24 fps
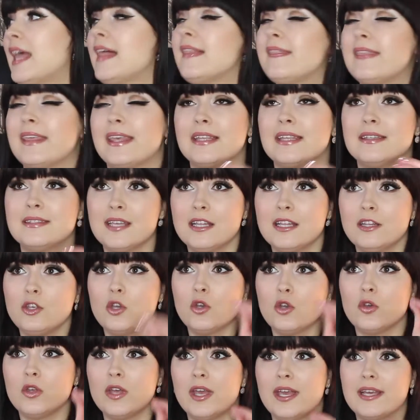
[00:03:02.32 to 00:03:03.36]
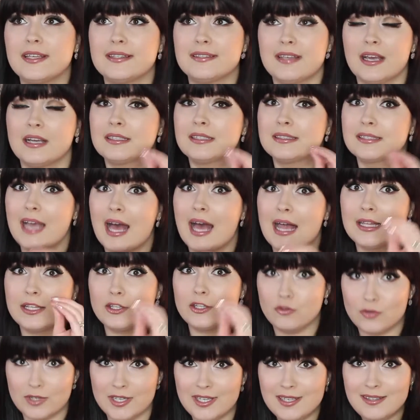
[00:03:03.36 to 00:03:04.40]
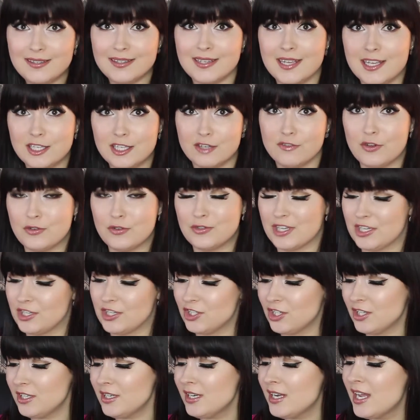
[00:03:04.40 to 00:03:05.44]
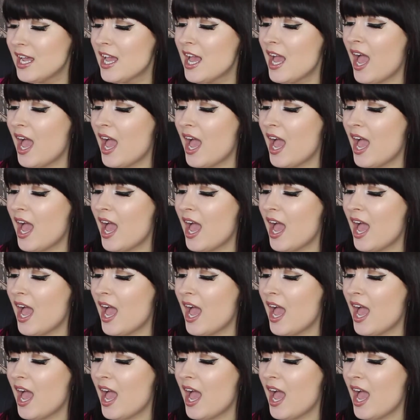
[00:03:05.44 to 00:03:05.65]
they can tell you exact color you need in the foundation.